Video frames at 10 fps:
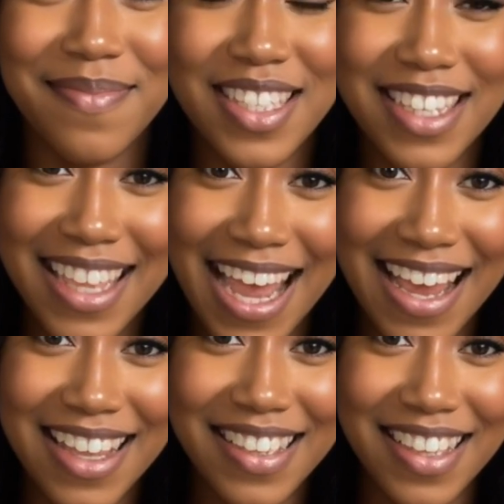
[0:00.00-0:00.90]

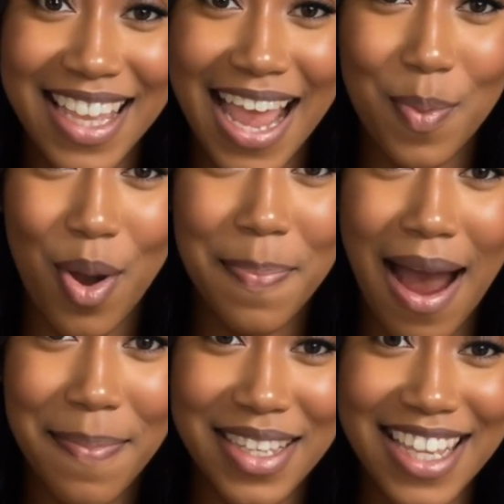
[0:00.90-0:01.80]
Today, the land where
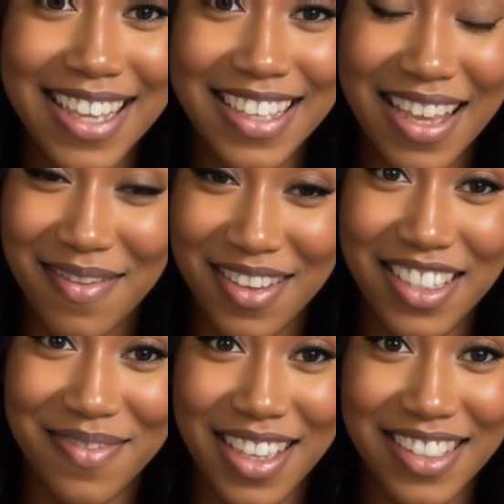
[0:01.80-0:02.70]
Mama Dell lived
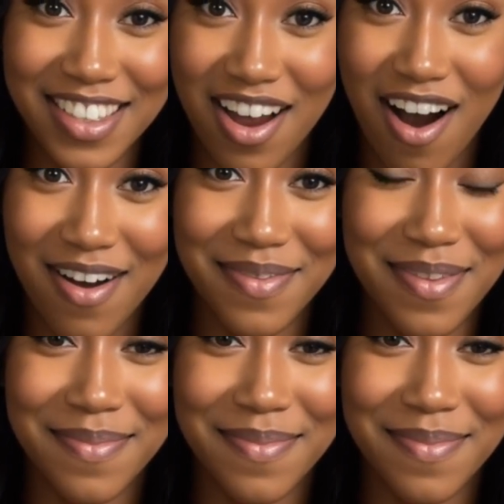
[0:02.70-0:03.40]
is fenced off,